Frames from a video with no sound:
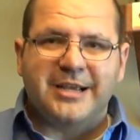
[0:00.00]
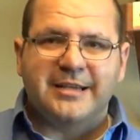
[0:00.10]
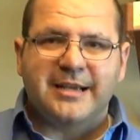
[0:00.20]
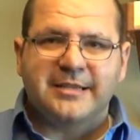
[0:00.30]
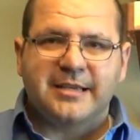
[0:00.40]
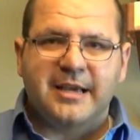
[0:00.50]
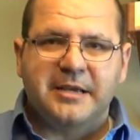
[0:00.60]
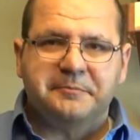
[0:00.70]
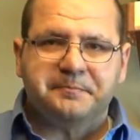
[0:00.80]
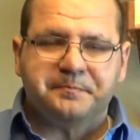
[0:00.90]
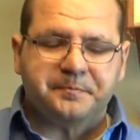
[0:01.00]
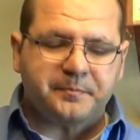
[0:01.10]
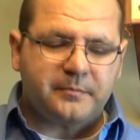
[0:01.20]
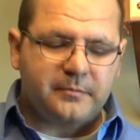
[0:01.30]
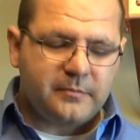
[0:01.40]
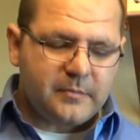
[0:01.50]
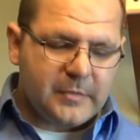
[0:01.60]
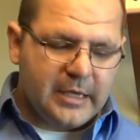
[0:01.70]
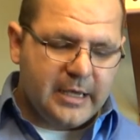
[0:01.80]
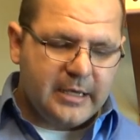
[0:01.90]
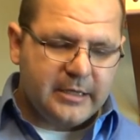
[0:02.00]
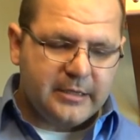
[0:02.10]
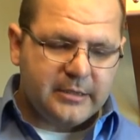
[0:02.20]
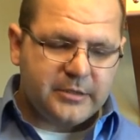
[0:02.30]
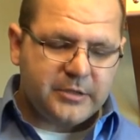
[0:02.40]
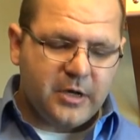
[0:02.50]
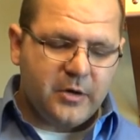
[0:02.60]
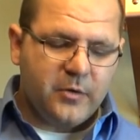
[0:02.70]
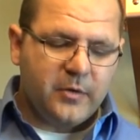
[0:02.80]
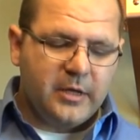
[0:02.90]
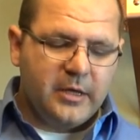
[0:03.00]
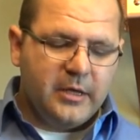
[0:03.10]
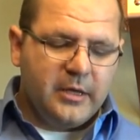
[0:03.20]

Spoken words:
anti-skate, and so